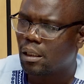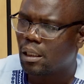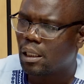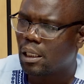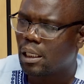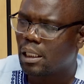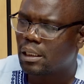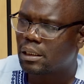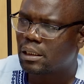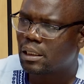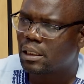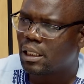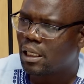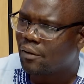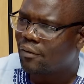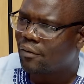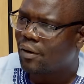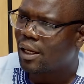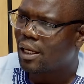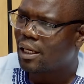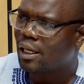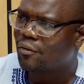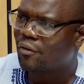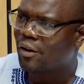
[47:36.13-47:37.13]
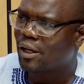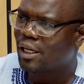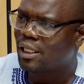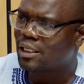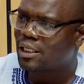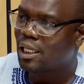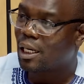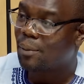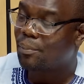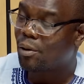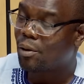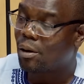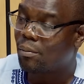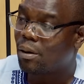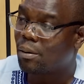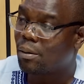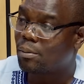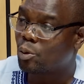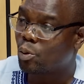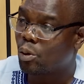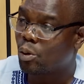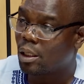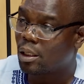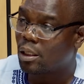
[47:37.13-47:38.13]
has never had financial
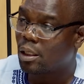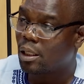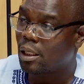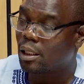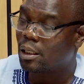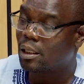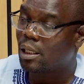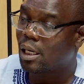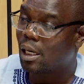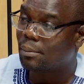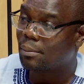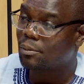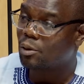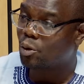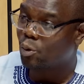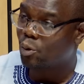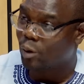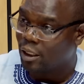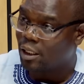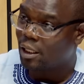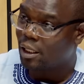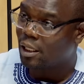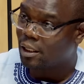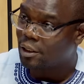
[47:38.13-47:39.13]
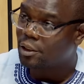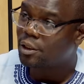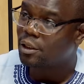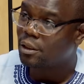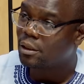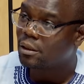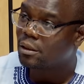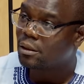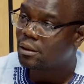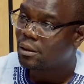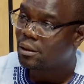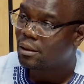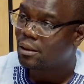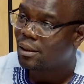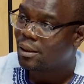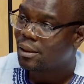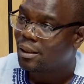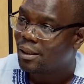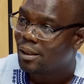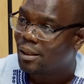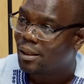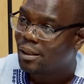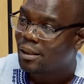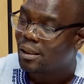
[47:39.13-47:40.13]
problems when it comes to an election.
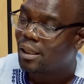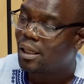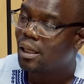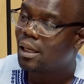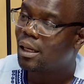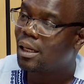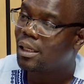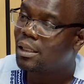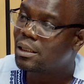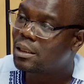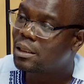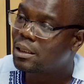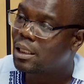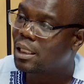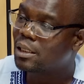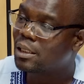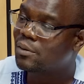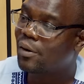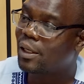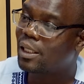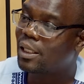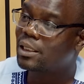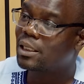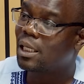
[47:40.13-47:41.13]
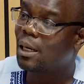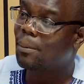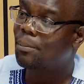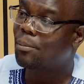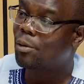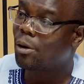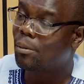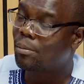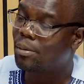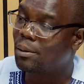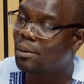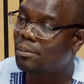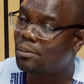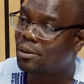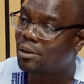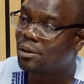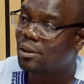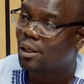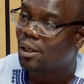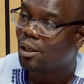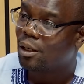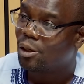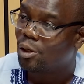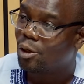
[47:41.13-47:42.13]
The ANC has financial problems
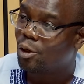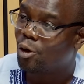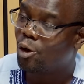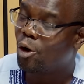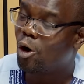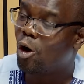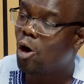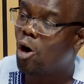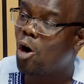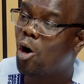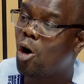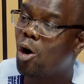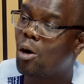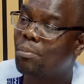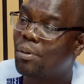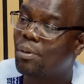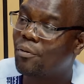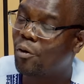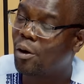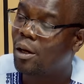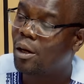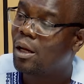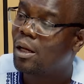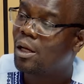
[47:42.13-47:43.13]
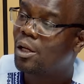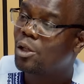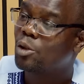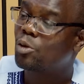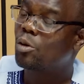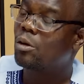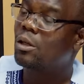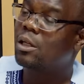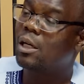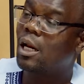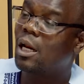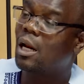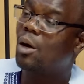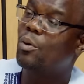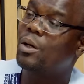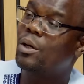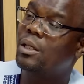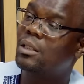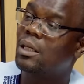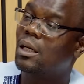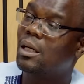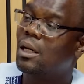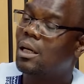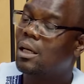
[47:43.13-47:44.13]
long before. So in other
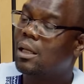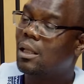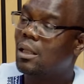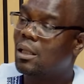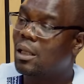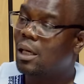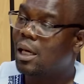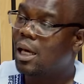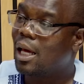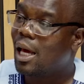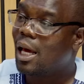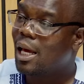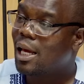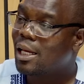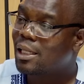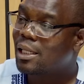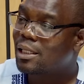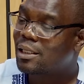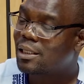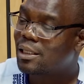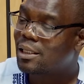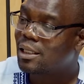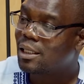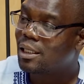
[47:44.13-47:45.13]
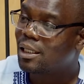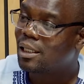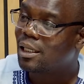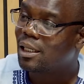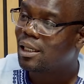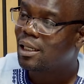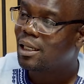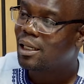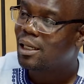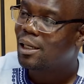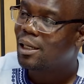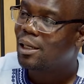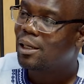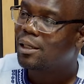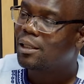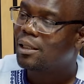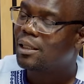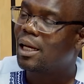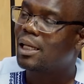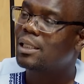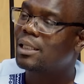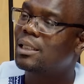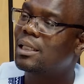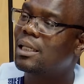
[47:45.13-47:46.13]
words, the ANC
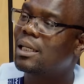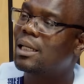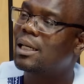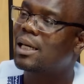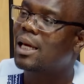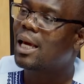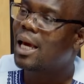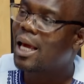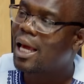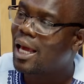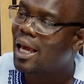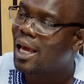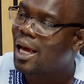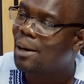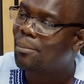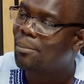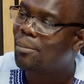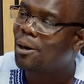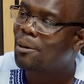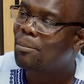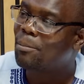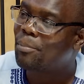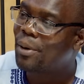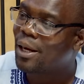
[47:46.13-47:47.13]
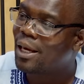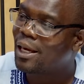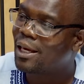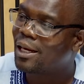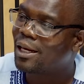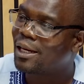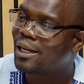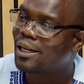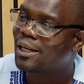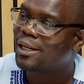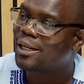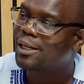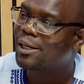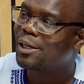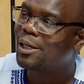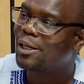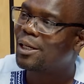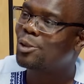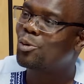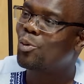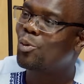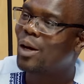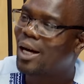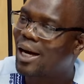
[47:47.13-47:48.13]
doesn't care about paying
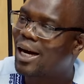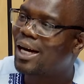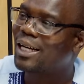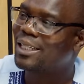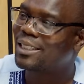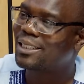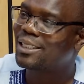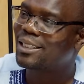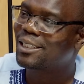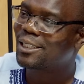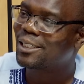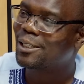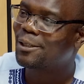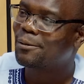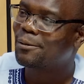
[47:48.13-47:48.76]
its workers.